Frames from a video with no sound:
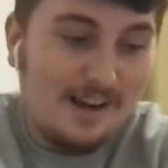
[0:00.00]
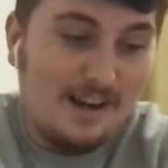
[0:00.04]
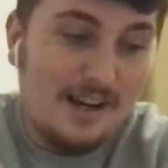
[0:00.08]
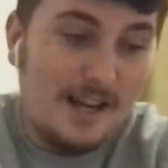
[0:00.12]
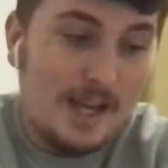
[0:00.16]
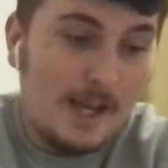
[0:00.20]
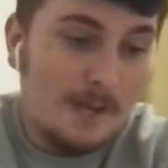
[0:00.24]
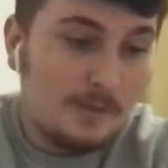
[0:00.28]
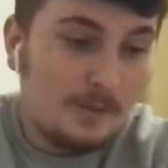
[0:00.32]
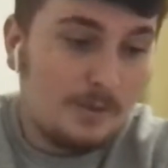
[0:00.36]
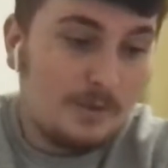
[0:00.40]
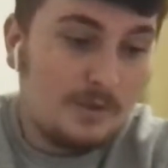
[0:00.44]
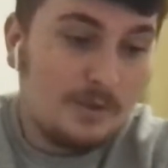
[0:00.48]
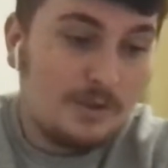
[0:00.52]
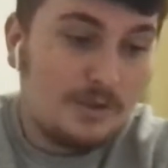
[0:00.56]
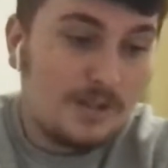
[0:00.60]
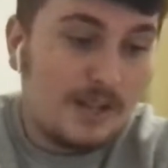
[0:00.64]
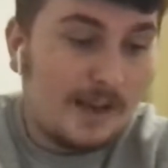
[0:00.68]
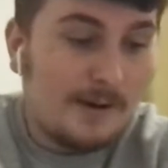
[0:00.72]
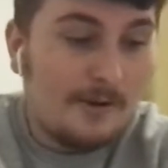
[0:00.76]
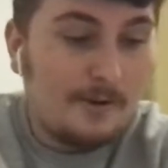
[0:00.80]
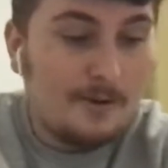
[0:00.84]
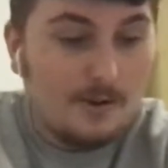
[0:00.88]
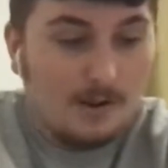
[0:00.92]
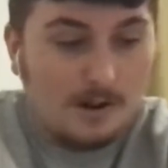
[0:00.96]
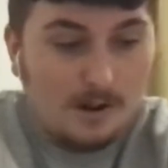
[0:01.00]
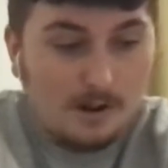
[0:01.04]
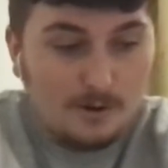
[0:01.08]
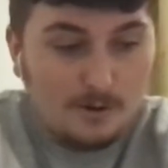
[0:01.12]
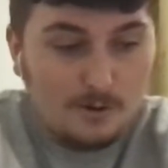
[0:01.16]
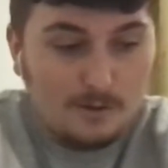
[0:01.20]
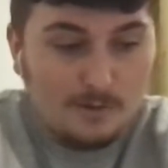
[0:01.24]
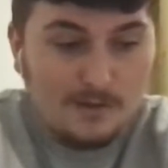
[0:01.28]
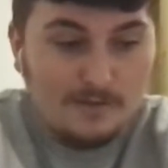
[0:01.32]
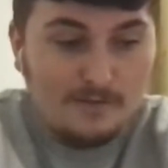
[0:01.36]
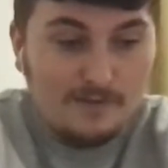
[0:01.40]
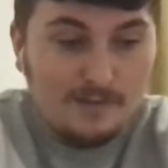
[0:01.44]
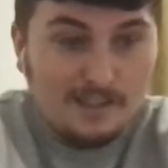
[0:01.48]
Ipswich Town or Oldham
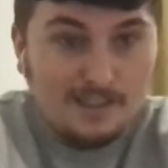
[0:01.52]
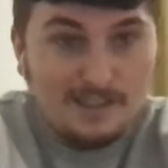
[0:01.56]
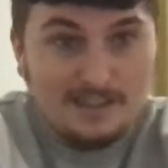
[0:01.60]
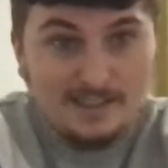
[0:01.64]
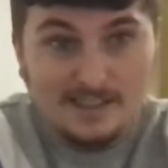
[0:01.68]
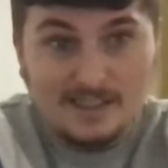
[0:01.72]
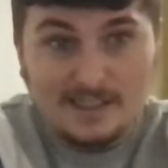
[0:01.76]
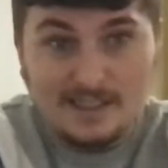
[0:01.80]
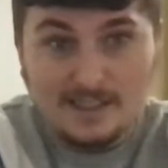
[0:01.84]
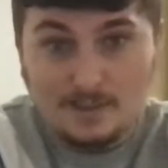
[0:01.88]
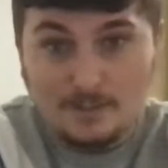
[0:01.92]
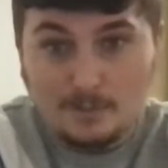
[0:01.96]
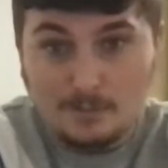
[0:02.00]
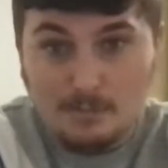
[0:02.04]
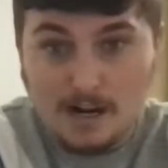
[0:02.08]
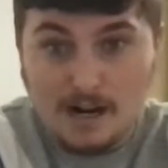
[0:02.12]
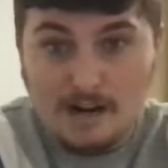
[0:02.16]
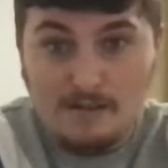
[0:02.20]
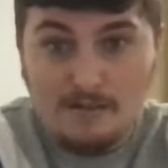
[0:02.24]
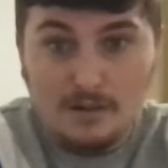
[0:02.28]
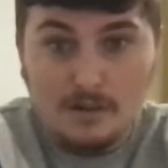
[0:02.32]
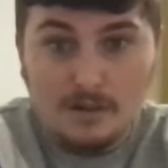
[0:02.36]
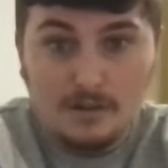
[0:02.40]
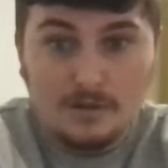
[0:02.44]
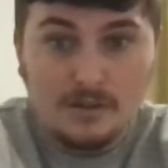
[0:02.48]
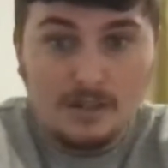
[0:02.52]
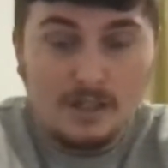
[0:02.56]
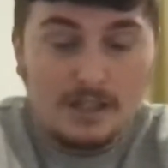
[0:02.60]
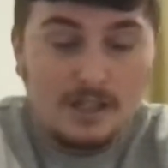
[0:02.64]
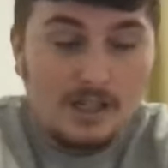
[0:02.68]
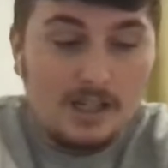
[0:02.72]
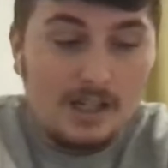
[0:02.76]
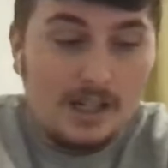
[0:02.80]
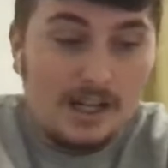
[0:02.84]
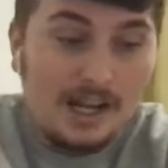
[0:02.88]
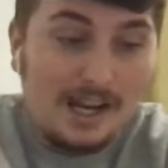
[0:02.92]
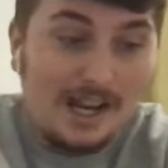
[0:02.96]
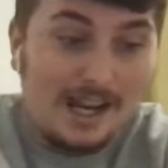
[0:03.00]
Athletic against Barrow,
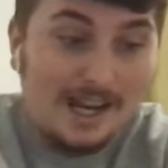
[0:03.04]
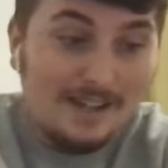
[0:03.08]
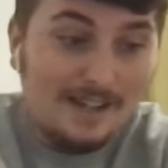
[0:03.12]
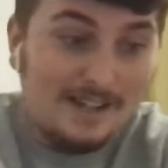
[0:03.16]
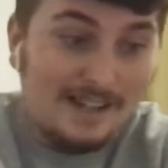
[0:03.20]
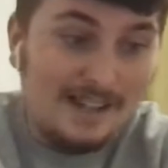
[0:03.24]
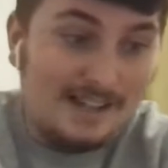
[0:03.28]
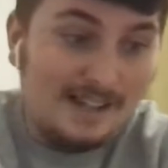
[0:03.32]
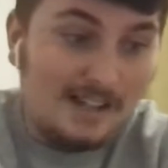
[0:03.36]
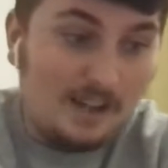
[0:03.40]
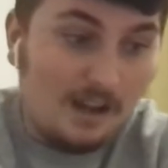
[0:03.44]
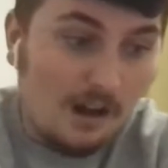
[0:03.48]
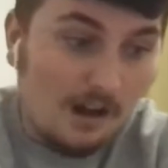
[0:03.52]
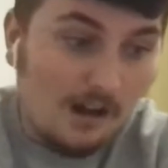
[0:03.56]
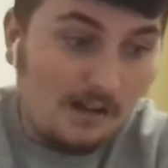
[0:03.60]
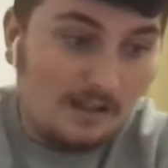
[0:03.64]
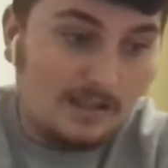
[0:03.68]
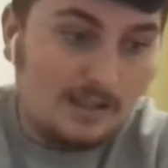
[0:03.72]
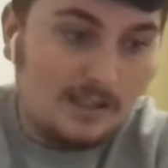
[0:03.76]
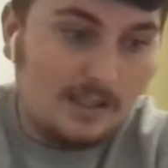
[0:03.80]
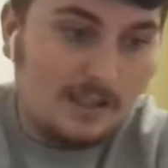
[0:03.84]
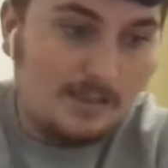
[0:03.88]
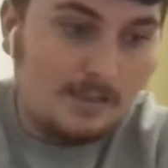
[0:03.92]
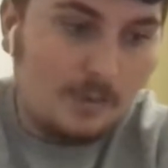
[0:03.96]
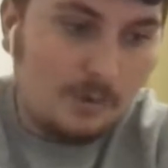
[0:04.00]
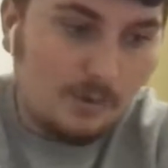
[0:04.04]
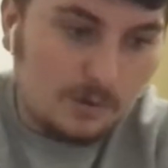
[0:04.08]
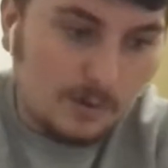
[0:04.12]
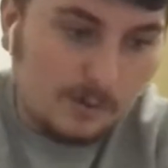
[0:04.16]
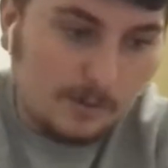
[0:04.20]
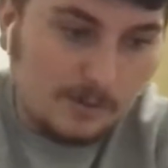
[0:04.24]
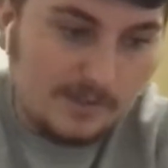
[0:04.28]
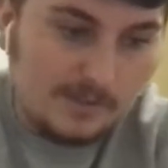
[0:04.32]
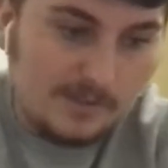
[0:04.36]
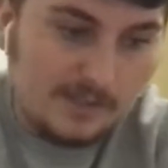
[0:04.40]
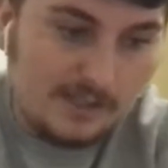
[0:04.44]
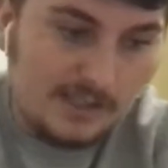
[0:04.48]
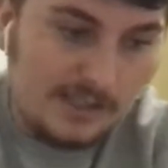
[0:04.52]
and then lastly
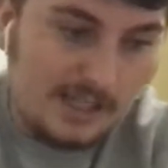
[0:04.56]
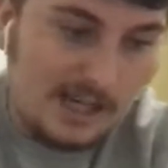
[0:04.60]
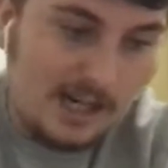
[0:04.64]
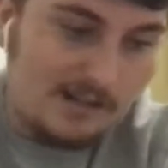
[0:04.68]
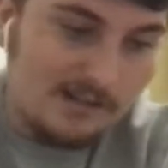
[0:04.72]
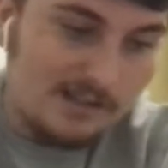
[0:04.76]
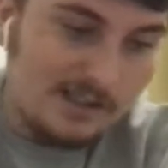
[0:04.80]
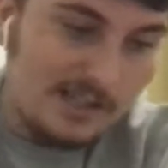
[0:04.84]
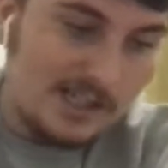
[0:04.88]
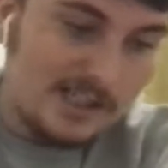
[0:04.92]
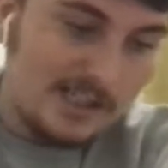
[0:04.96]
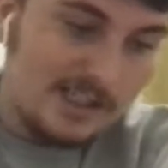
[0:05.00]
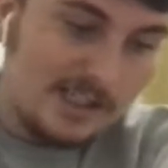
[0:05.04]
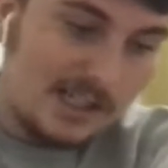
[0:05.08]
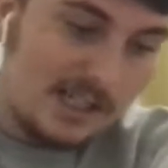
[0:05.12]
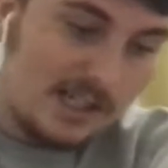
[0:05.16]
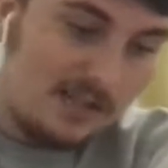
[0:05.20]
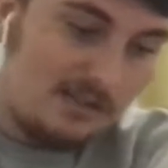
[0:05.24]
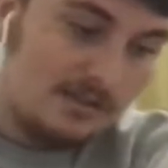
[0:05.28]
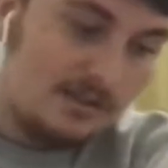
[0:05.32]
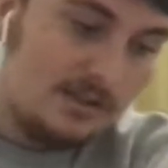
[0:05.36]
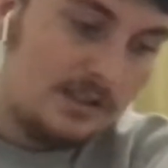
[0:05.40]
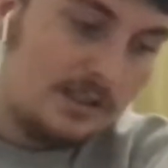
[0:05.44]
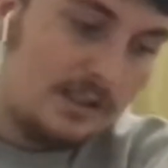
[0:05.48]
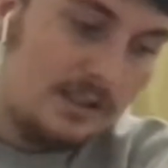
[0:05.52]
Portsmouth against Harrogate Town.